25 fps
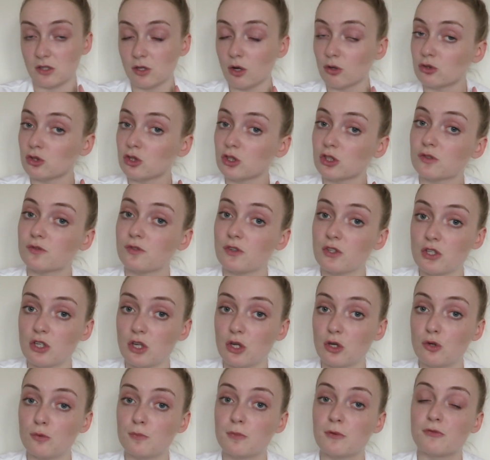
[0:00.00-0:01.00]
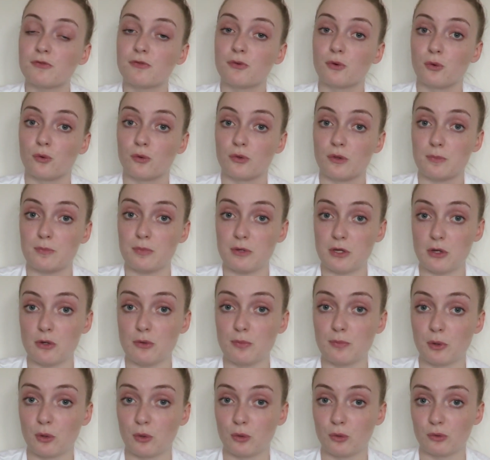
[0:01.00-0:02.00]
Not just for you, but for the
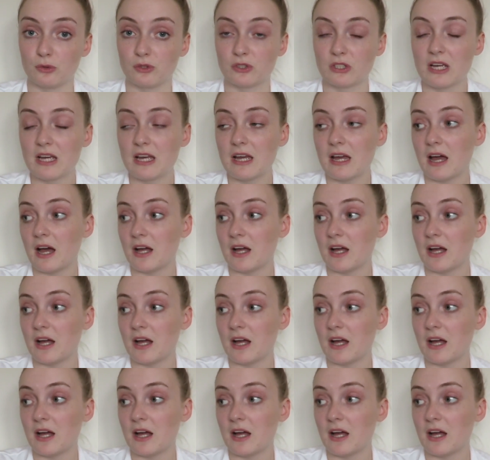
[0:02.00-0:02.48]
pupils.